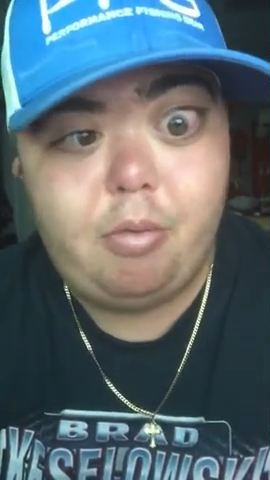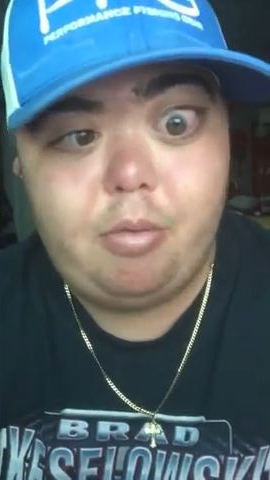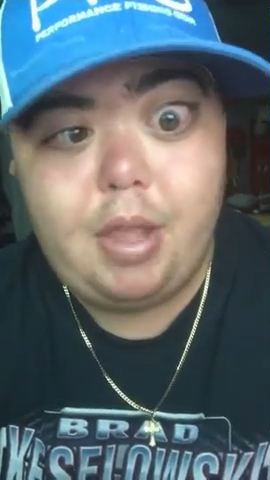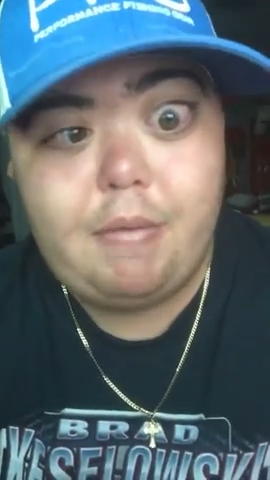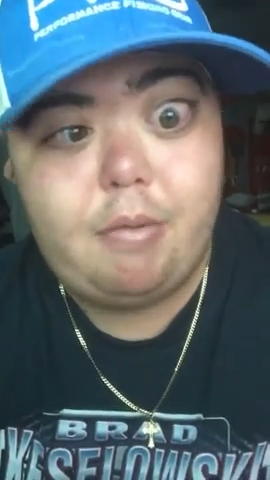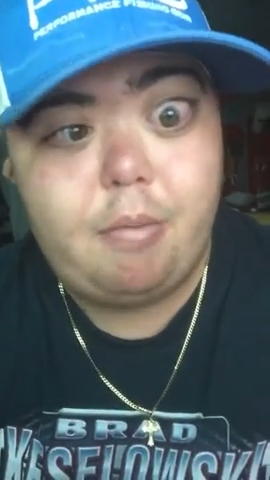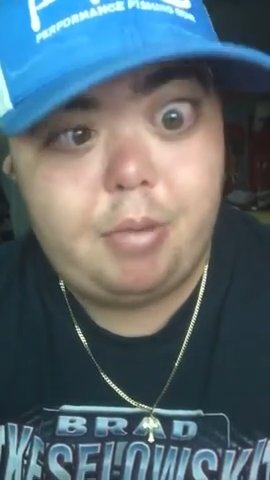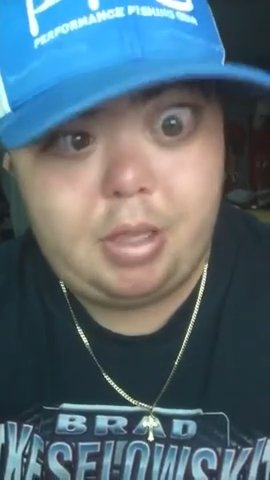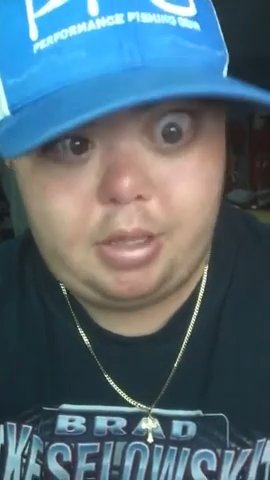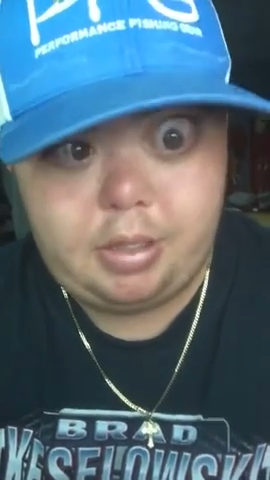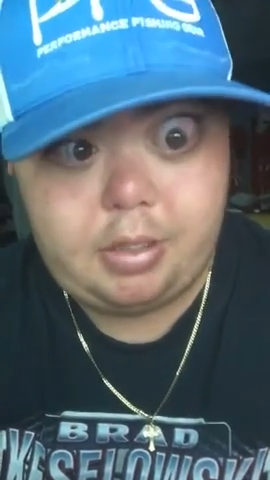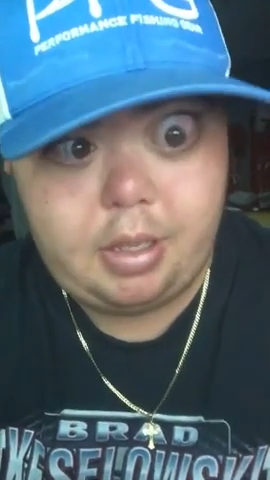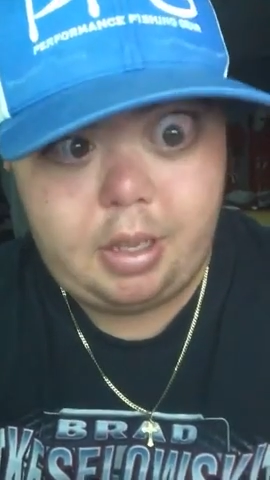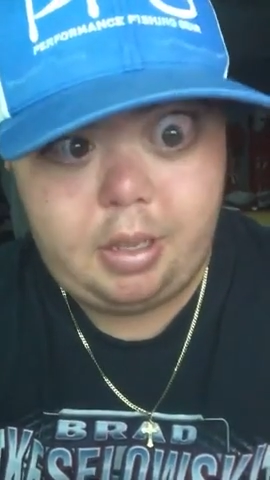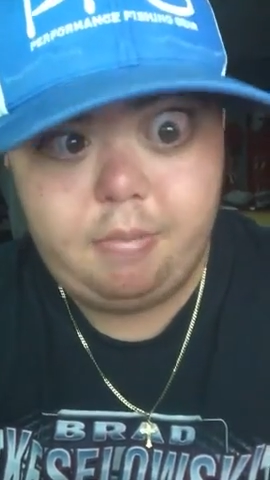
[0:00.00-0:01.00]
It will never be
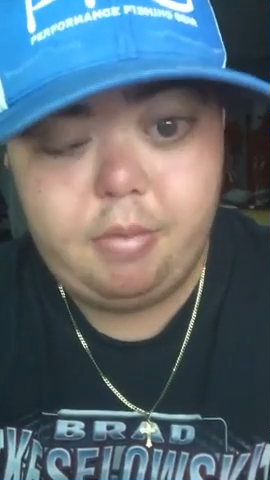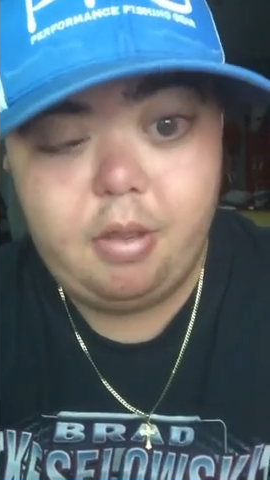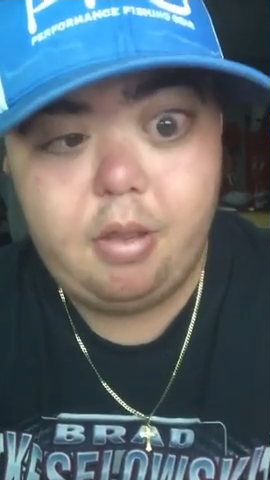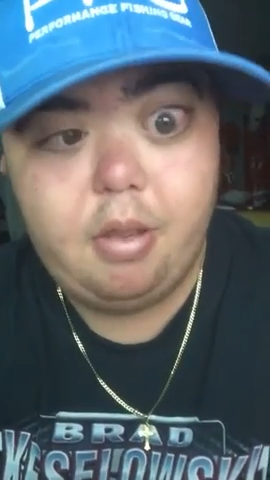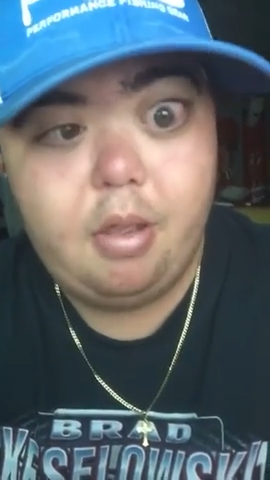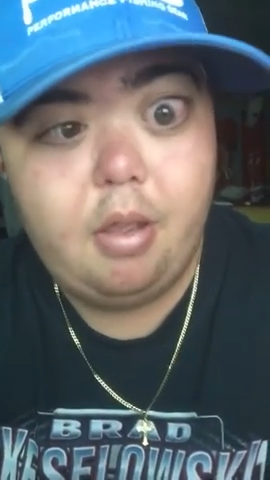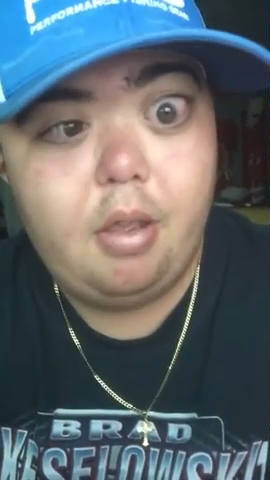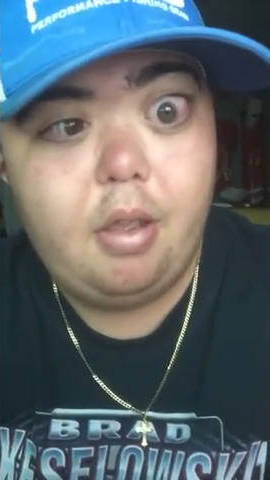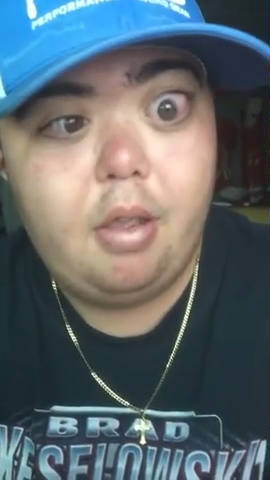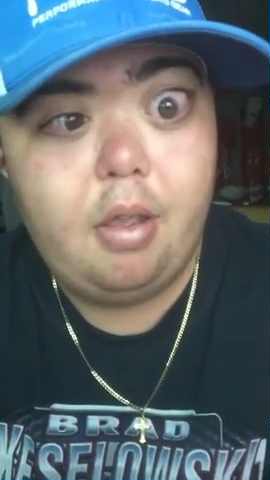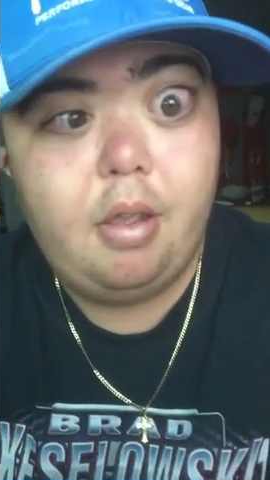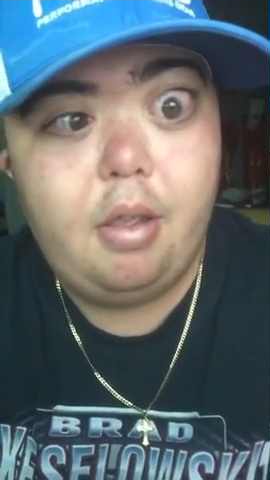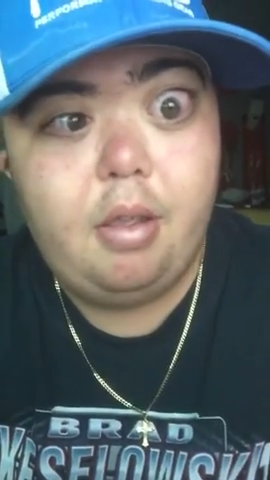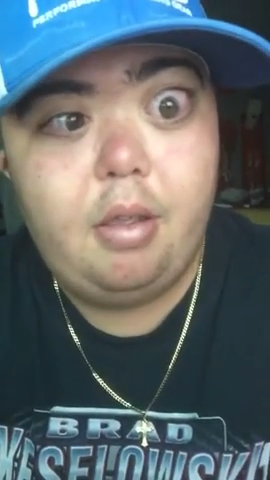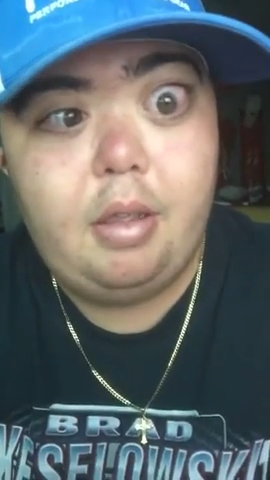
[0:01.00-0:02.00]
the same
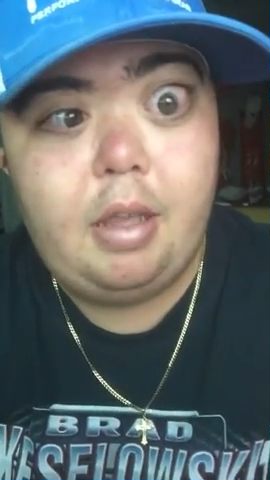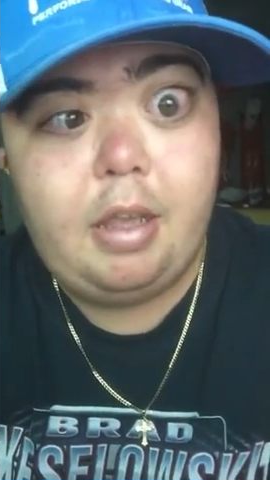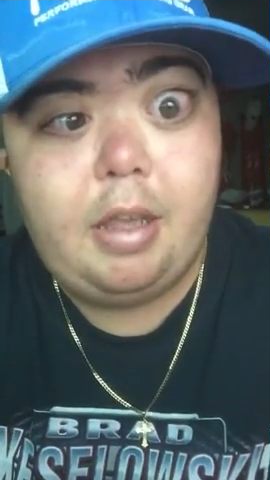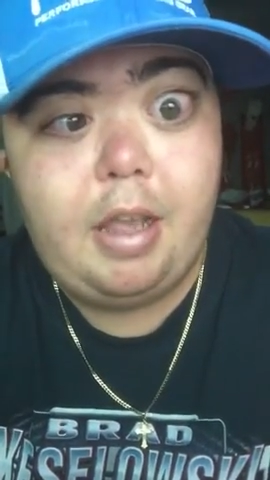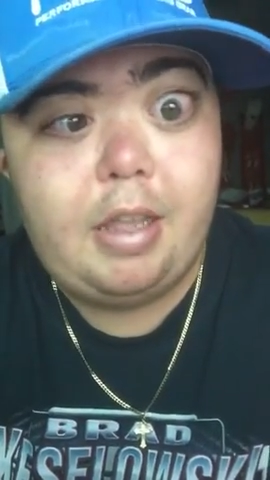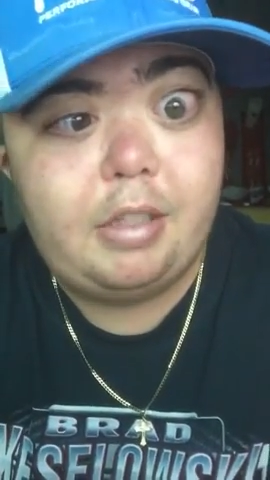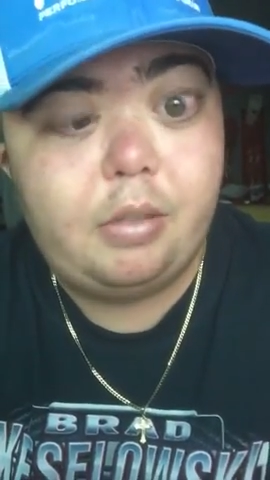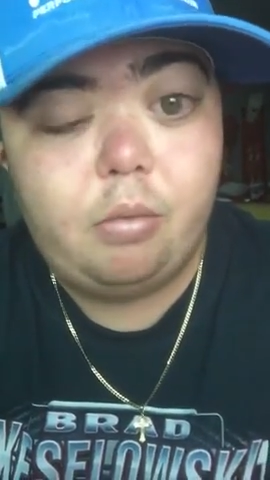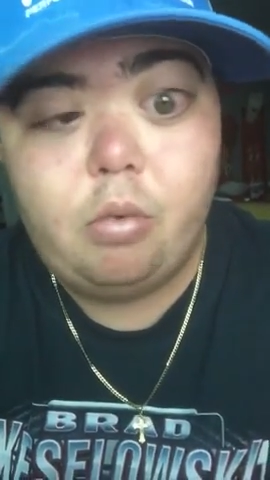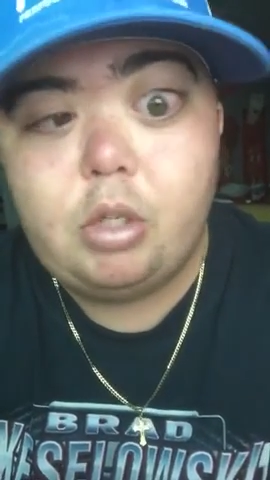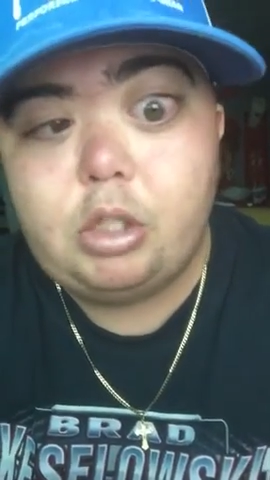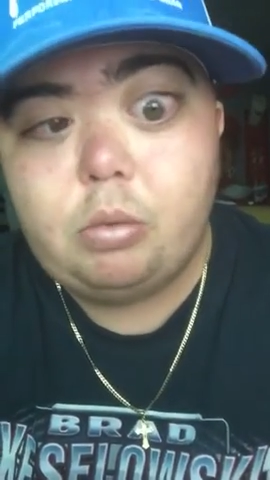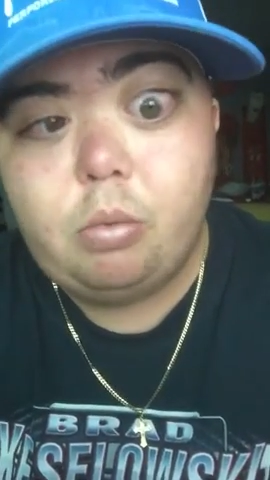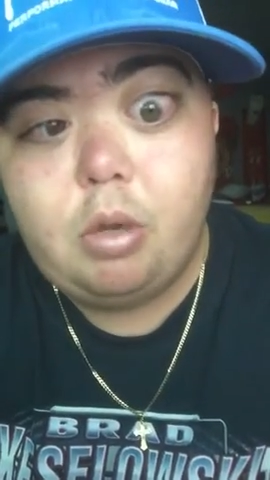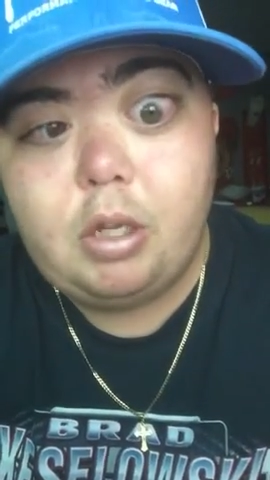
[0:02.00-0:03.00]
as it
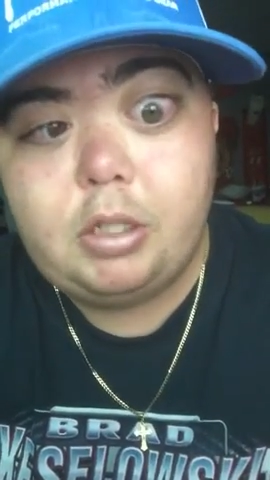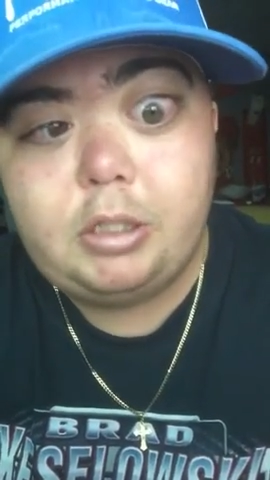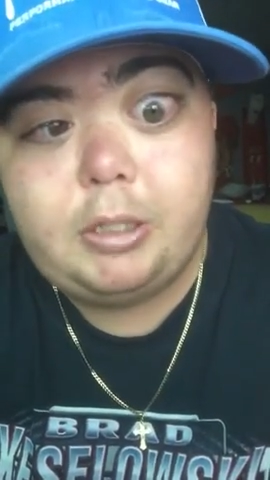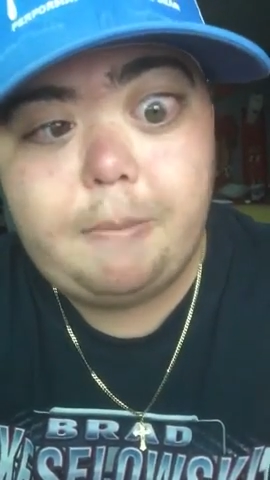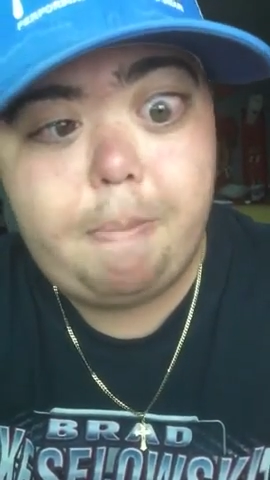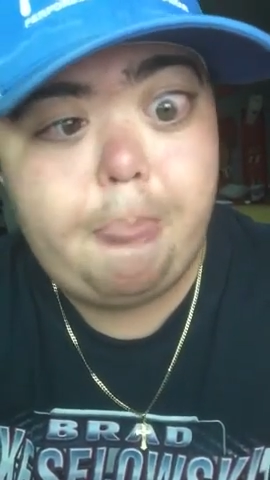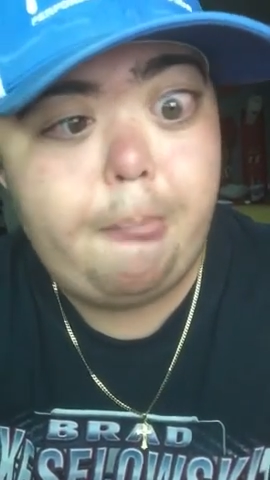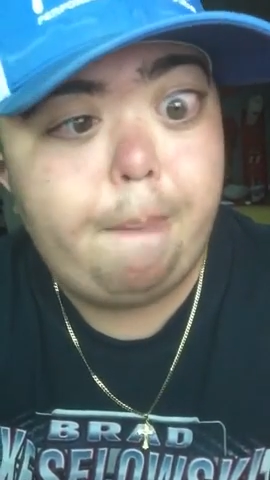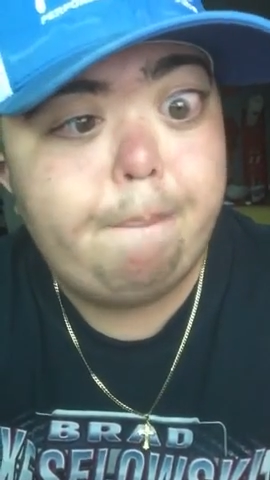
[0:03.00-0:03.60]
once was,